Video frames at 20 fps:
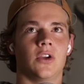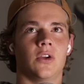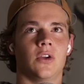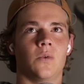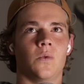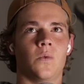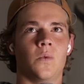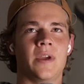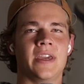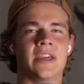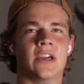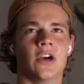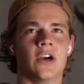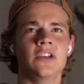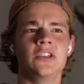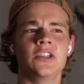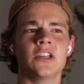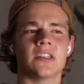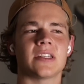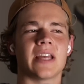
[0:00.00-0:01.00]
we could
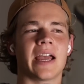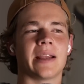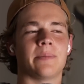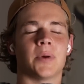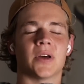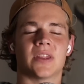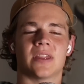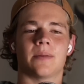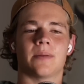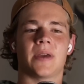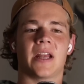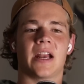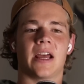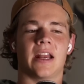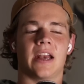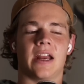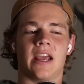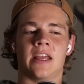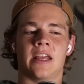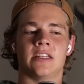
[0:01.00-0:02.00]
just like put them in
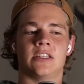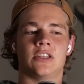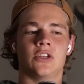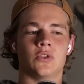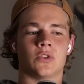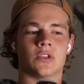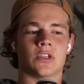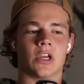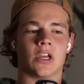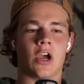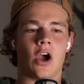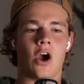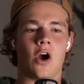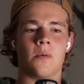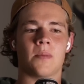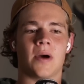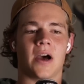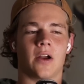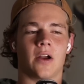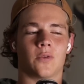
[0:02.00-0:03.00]
an induced
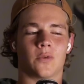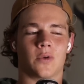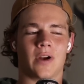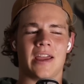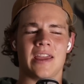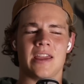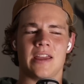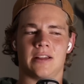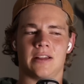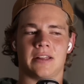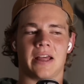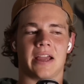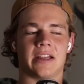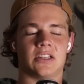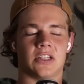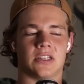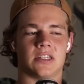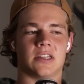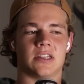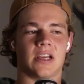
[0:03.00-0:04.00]
coma, right? Like just